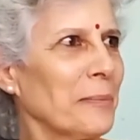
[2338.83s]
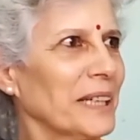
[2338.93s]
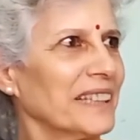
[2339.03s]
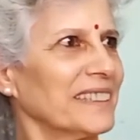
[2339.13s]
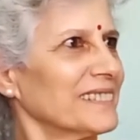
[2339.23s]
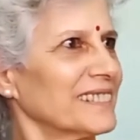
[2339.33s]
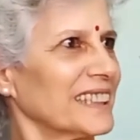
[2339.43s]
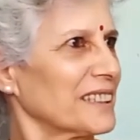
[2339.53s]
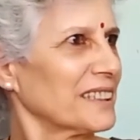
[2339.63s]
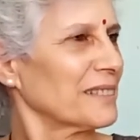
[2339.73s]
I mean,
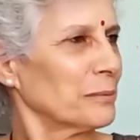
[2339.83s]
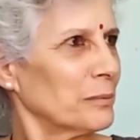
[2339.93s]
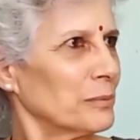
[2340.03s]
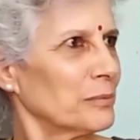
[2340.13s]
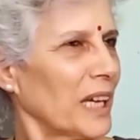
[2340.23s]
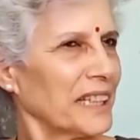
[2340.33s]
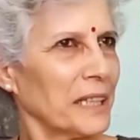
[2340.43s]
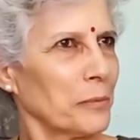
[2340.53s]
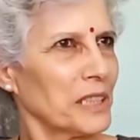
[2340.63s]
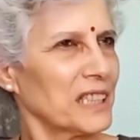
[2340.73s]
I
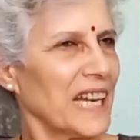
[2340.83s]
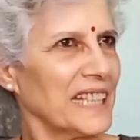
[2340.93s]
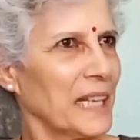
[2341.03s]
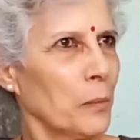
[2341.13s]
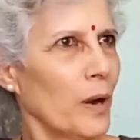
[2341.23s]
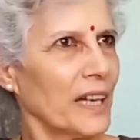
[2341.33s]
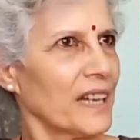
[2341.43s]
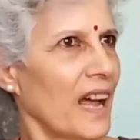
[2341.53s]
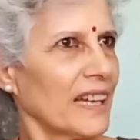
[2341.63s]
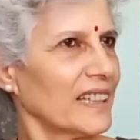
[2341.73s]
think we stayed there one
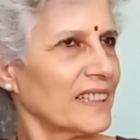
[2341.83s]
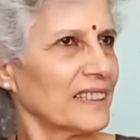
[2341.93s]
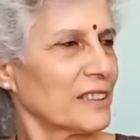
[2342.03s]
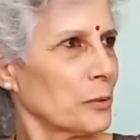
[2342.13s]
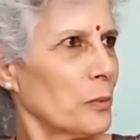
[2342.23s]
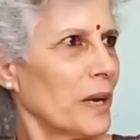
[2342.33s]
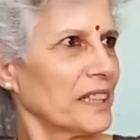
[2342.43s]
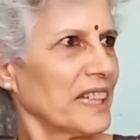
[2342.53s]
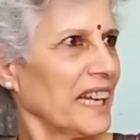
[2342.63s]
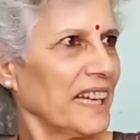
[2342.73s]
night and so
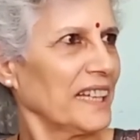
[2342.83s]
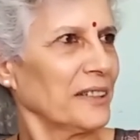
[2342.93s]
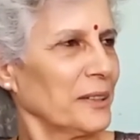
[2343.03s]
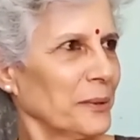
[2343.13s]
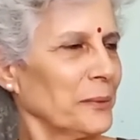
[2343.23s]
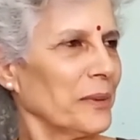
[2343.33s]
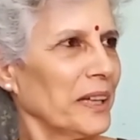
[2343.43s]
one day. You know,